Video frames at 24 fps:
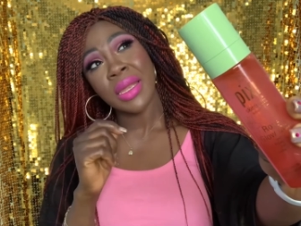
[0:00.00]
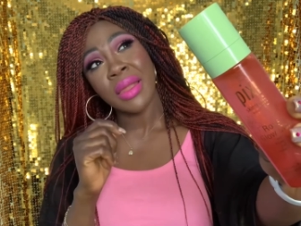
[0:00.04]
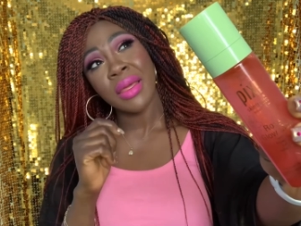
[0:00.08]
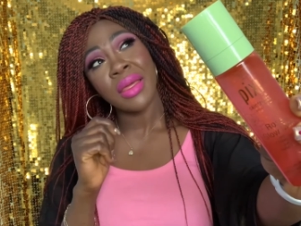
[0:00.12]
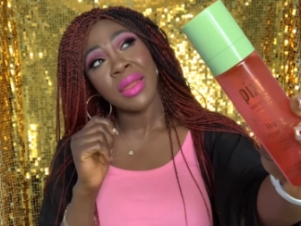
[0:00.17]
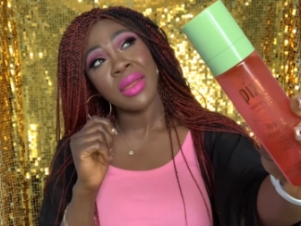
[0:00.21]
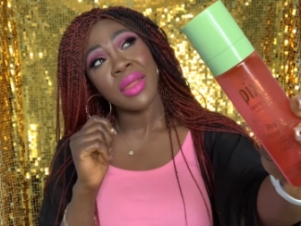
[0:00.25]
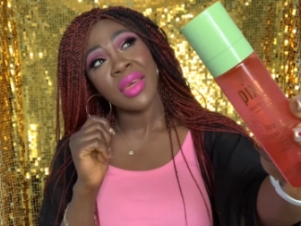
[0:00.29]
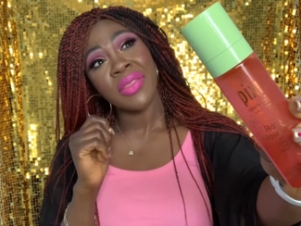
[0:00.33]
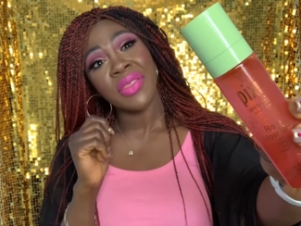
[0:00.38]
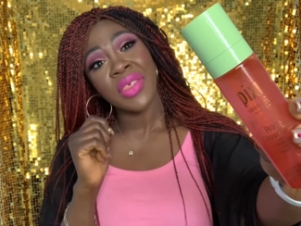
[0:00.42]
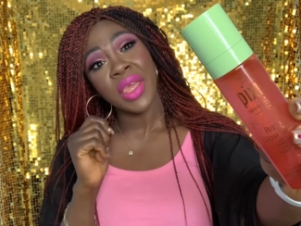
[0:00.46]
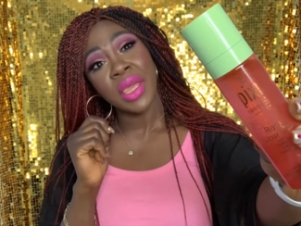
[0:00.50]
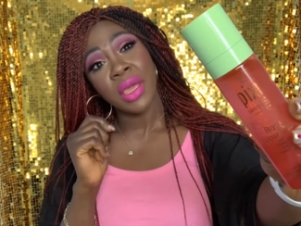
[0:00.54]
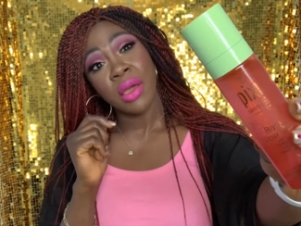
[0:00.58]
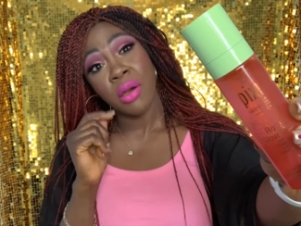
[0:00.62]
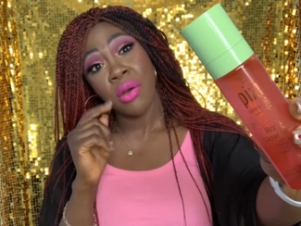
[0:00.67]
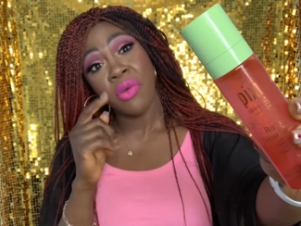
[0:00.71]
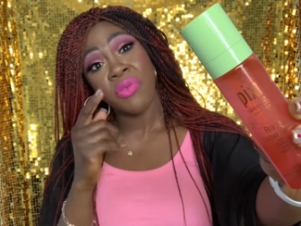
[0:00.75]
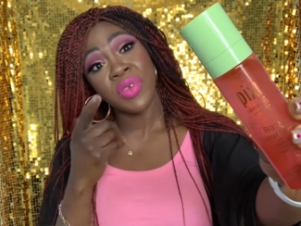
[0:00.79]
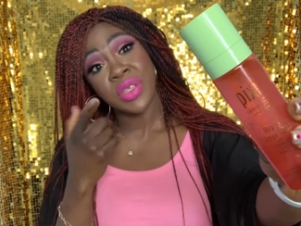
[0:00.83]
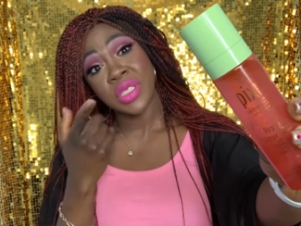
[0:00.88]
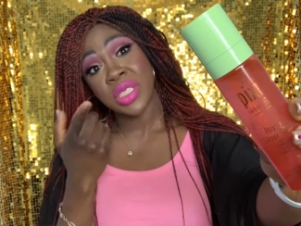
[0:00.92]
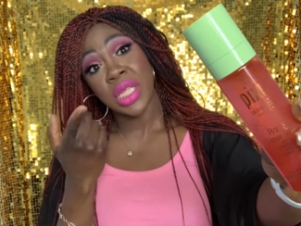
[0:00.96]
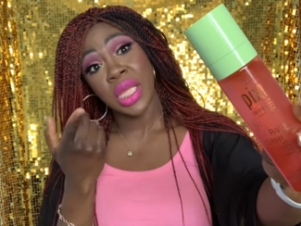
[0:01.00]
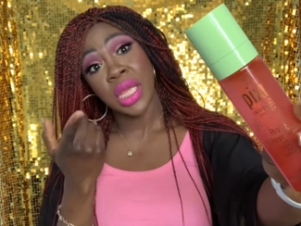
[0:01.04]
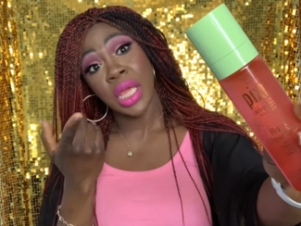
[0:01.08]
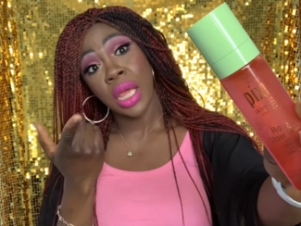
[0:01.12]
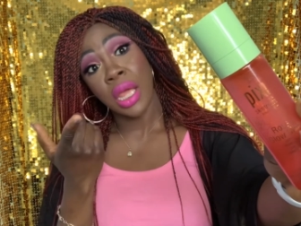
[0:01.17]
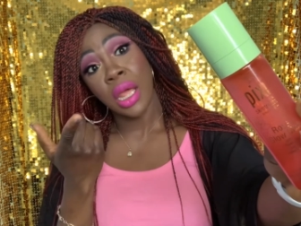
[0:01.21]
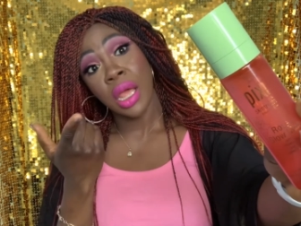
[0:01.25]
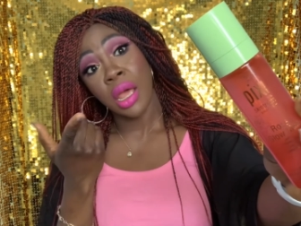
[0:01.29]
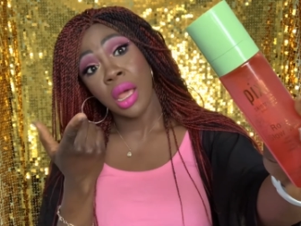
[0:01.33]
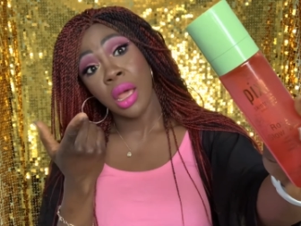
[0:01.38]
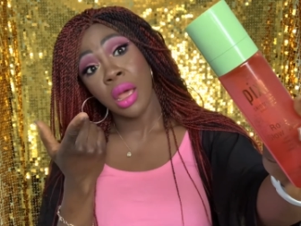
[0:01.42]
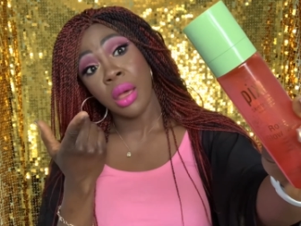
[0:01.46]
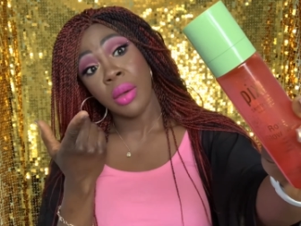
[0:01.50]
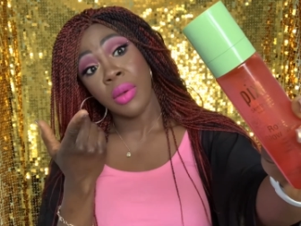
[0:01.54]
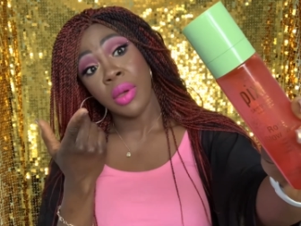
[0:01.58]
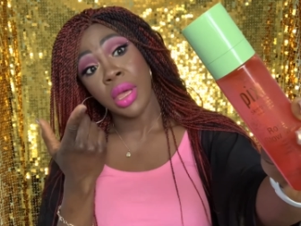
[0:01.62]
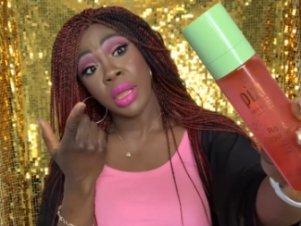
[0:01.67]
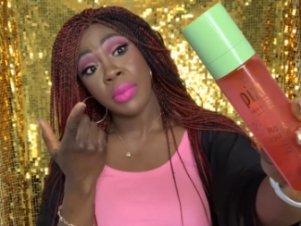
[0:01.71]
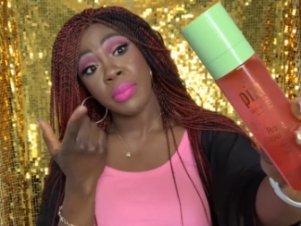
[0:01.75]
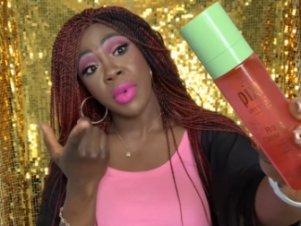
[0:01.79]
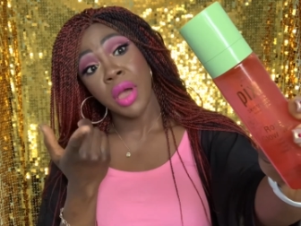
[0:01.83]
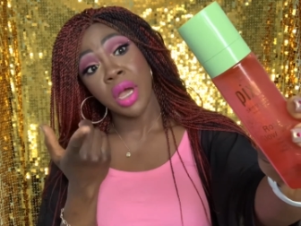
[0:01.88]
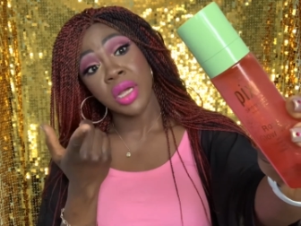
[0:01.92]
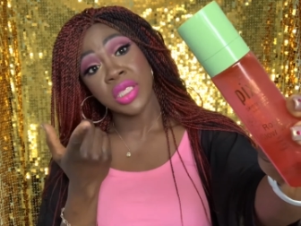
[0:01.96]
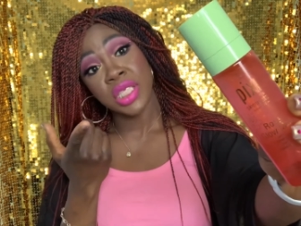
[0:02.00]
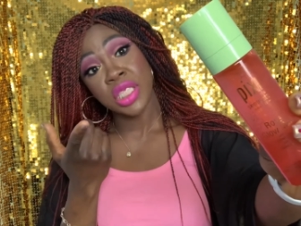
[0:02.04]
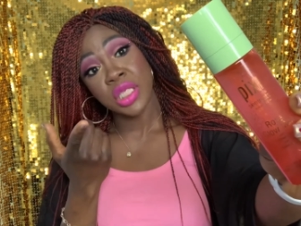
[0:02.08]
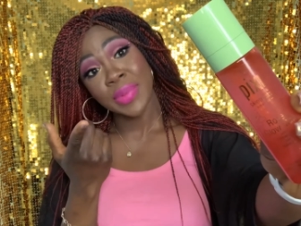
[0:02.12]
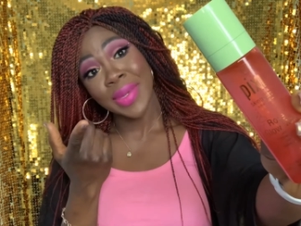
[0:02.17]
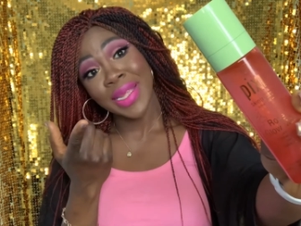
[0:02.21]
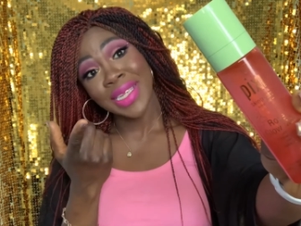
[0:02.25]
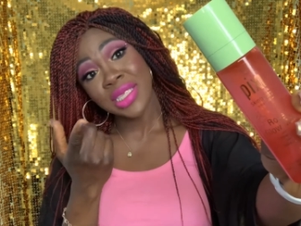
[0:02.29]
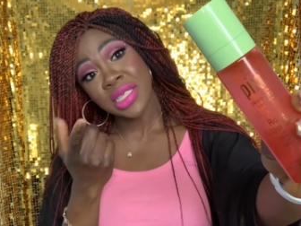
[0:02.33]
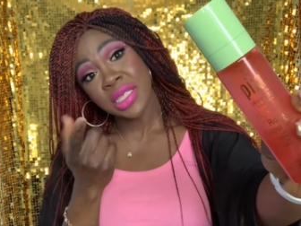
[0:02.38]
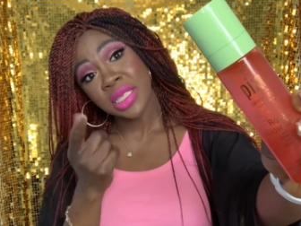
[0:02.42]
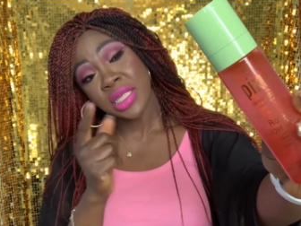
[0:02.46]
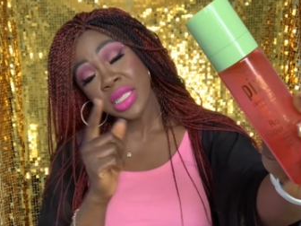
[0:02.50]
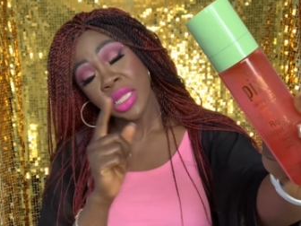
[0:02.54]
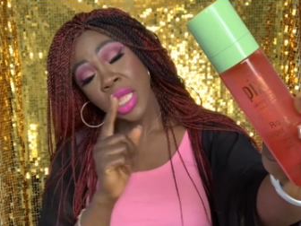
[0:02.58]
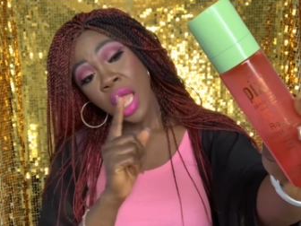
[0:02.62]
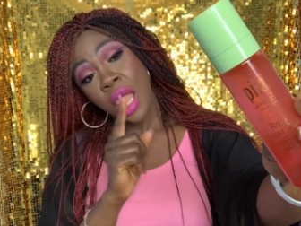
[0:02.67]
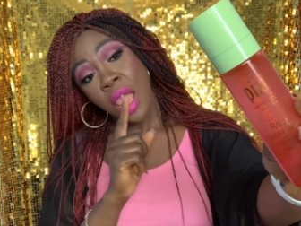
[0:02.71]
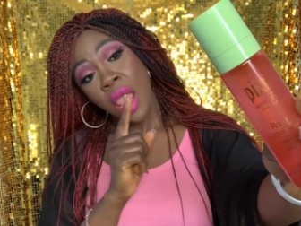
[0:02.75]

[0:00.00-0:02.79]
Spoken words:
And I think obviously at Marks and Spencer's.